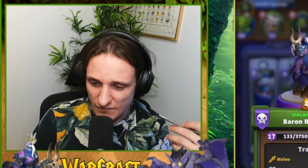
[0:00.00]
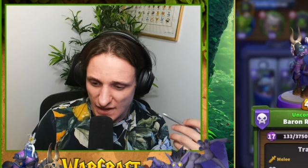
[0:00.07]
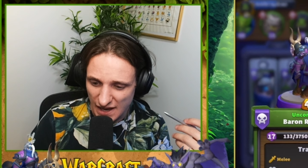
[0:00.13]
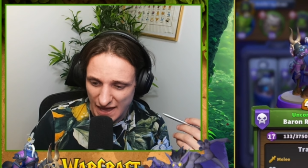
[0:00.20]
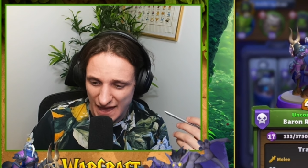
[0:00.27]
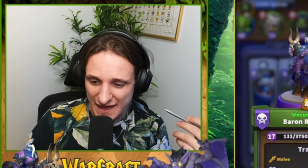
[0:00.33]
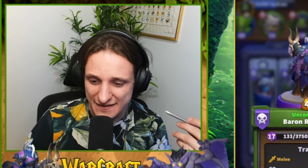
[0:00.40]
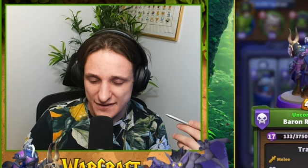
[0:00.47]

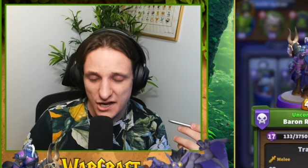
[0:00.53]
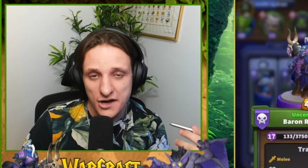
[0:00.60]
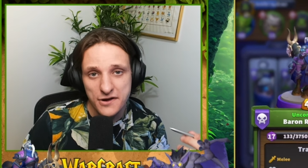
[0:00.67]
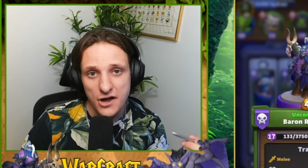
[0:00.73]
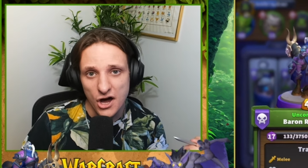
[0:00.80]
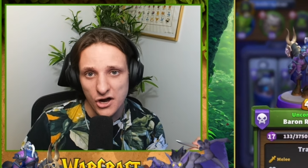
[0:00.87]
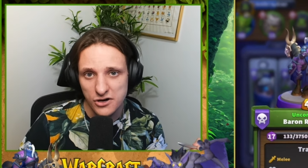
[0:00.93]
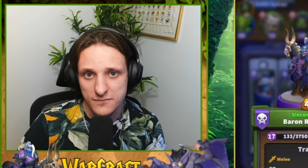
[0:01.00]
and an
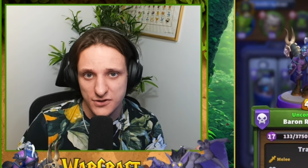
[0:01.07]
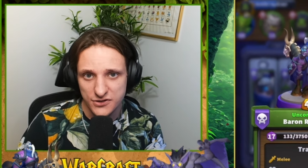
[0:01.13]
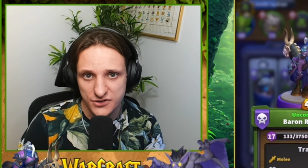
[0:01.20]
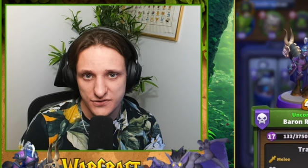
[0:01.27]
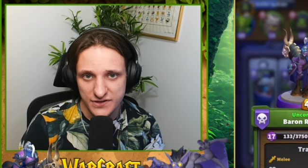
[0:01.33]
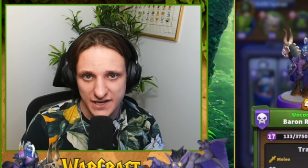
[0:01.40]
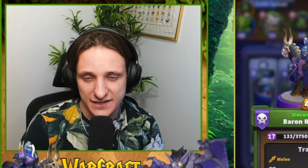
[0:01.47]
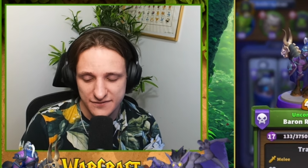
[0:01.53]
armored
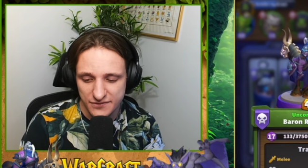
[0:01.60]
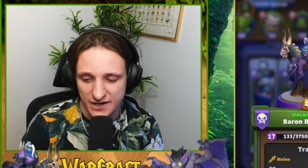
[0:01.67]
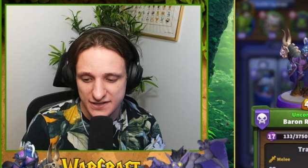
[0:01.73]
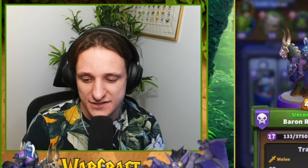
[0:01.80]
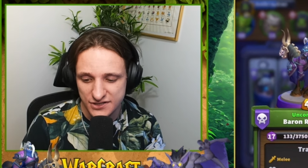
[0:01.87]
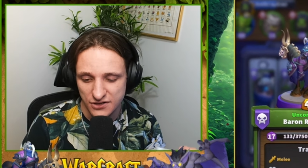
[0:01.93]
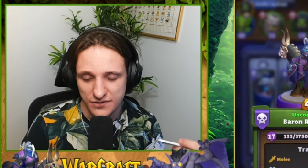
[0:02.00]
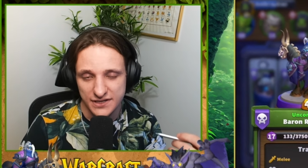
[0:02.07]
unit, right?
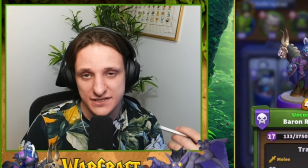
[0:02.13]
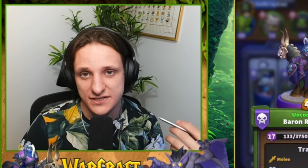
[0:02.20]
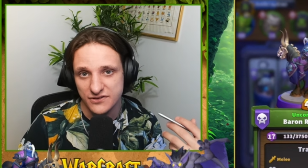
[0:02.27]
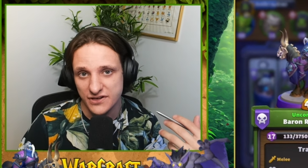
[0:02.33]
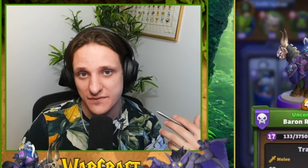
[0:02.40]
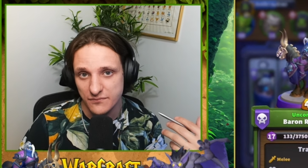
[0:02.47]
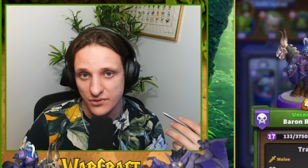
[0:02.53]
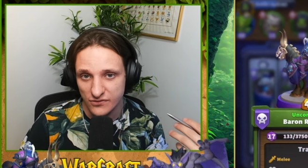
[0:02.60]
So this
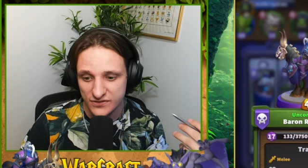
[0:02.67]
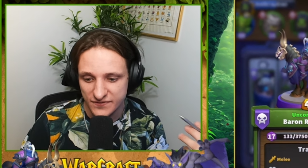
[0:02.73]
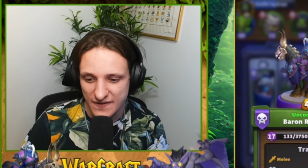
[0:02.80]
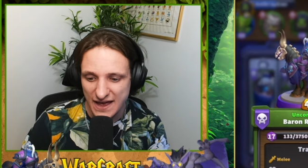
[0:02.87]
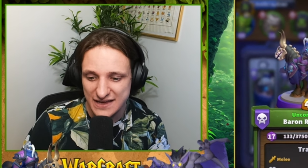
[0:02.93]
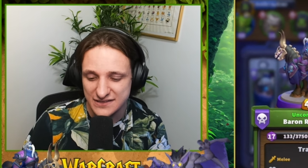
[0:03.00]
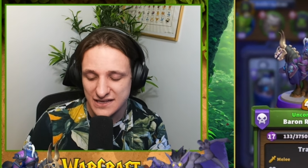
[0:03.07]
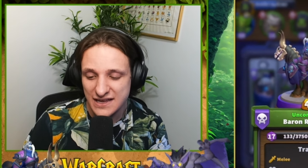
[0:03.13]
unit moves
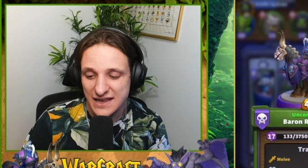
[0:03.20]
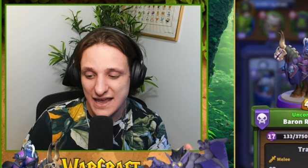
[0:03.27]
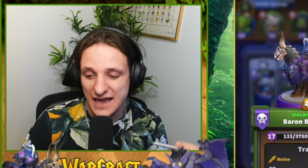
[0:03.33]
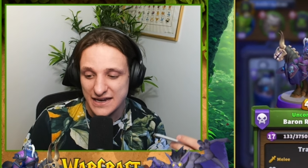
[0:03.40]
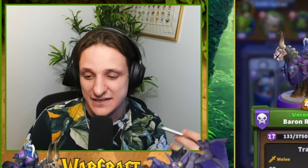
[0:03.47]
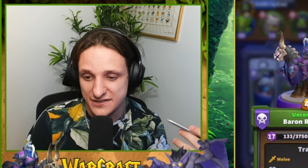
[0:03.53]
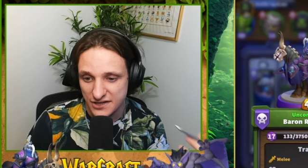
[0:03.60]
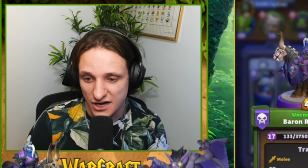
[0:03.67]
fast
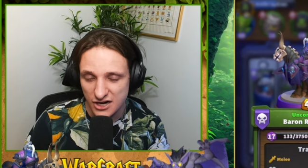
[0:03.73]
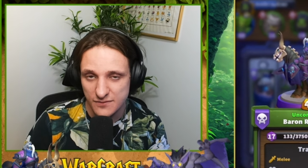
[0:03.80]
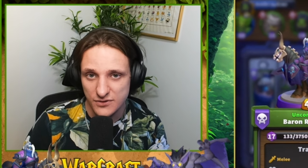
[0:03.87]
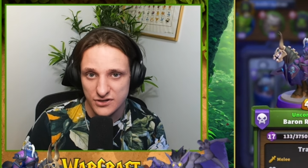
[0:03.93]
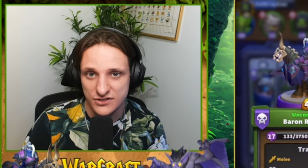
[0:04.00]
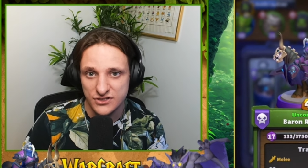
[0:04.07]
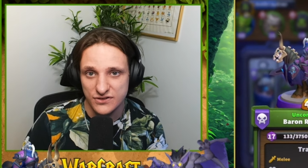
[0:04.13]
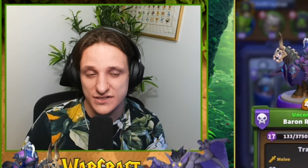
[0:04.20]
and it's
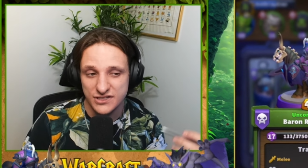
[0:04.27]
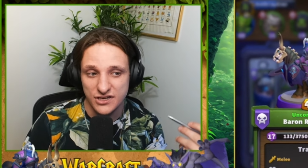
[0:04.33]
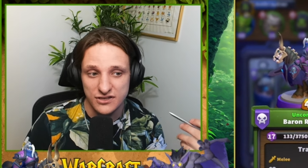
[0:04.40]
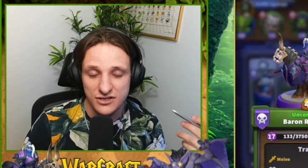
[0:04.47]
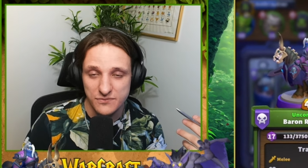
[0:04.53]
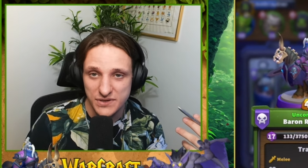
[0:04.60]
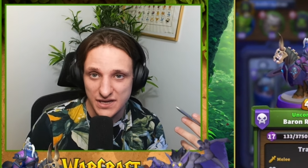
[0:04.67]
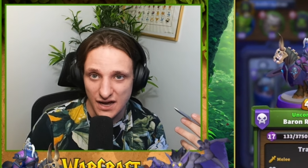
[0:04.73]
armored, so it's good
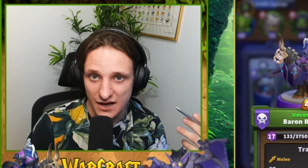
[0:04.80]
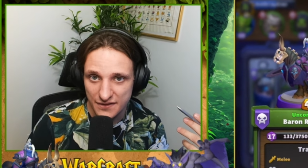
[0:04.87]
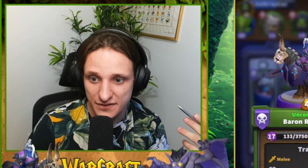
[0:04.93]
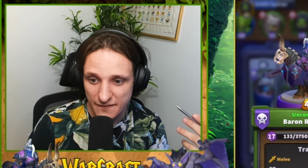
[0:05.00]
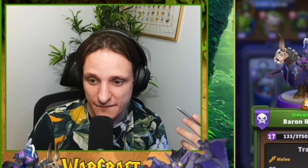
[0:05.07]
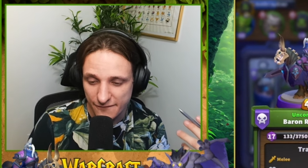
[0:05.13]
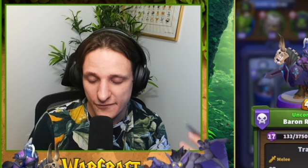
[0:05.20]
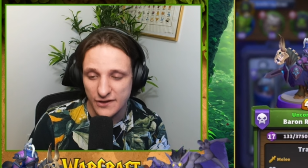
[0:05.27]
to be on the
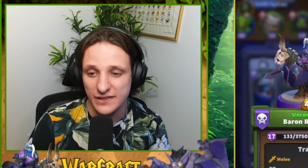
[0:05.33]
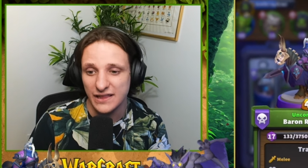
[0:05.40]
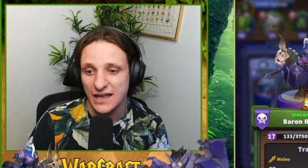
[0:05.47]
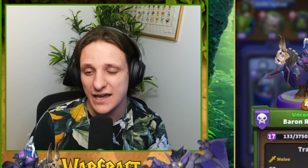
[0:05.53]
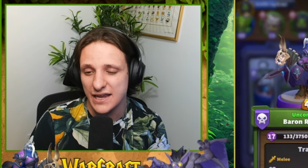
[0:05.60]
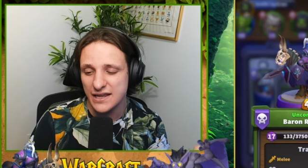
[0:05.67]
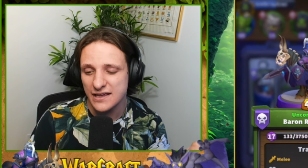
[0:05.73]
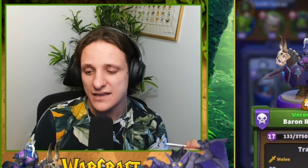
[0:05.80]
front
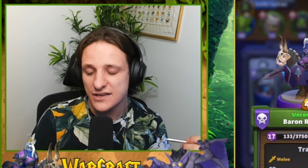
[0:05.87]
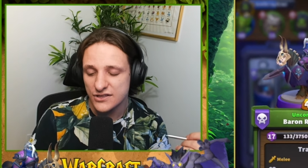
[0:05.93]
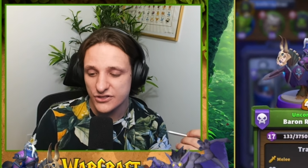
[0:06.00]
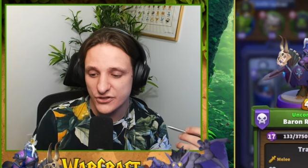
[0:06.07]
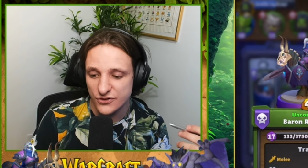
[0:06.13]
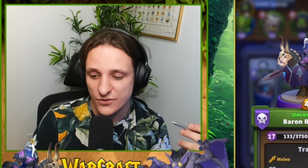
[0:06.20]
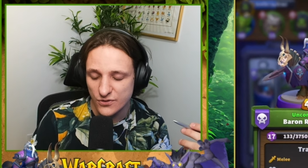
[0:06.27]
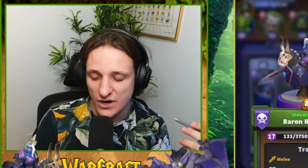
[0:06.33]
line
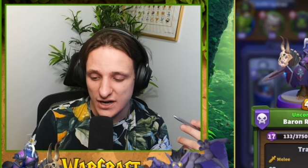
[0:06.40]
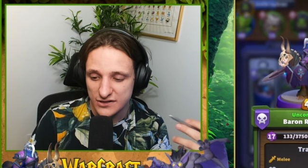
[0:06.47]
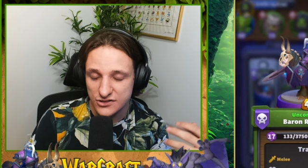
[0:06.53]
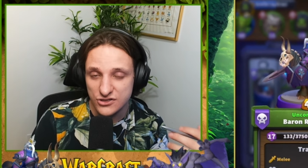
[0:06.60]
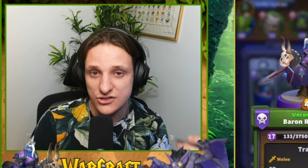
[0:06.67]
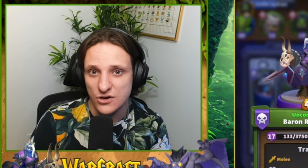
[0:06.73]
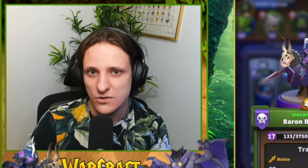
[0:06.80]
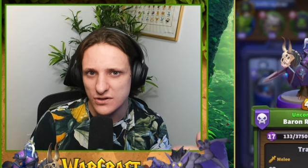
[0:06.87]
to
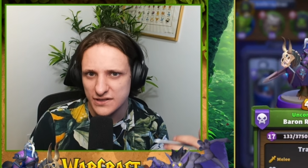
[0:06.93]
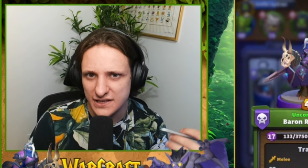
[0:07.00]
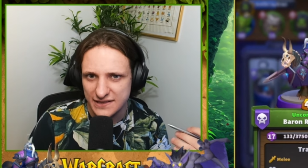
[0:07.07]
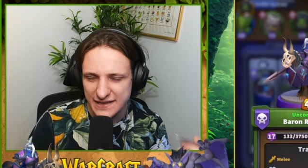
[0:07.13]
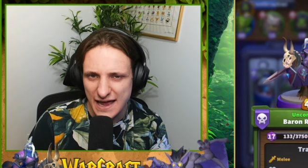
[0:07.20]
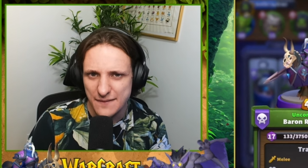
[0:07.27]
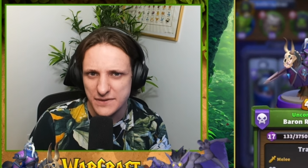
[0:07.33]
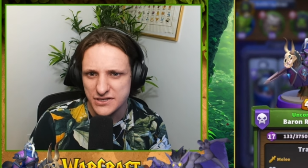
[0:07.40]
soak the
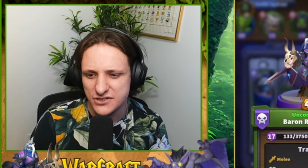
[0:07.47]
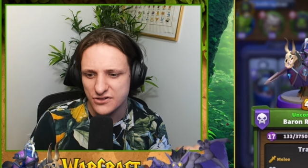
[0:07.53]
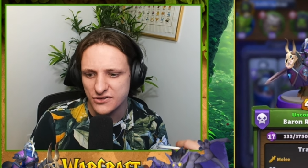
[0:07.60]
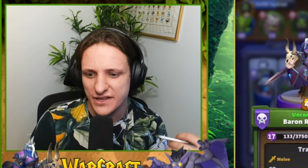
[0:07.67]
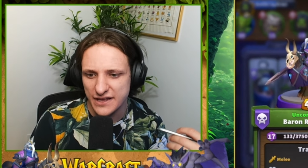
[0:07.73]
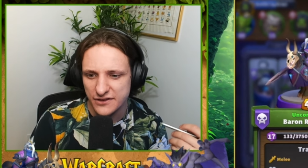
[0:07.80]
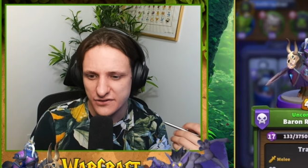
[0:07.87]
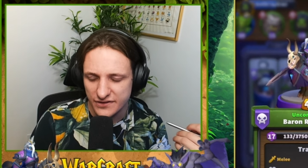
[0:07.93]
damage, so
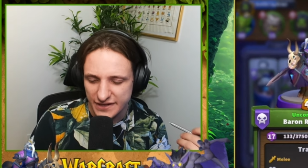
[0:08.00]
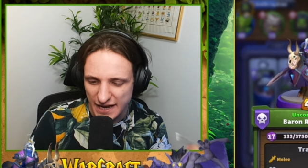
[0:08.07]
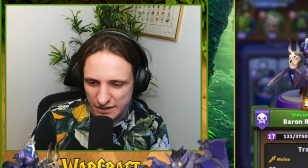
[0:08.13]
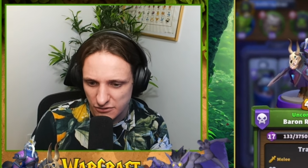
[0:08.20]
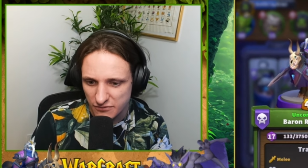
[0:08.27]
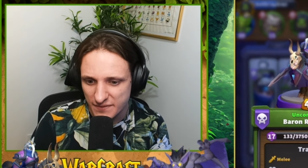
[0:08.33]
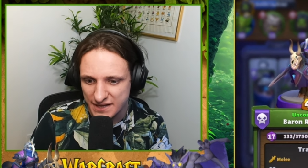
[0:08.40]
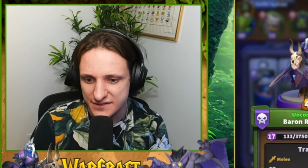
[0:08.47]
that your
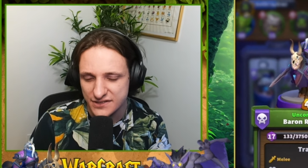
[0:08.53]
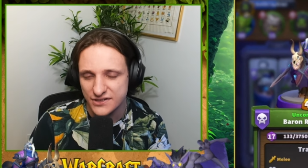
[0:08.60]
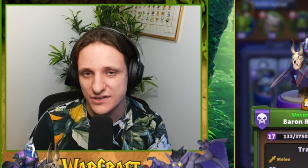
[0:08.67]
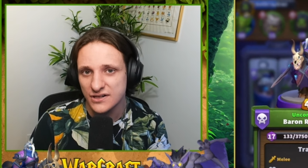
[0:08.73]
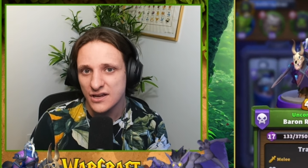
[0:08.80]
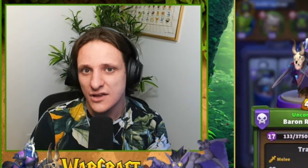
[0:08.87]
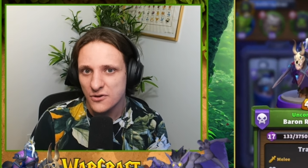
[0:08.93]
Necromancer,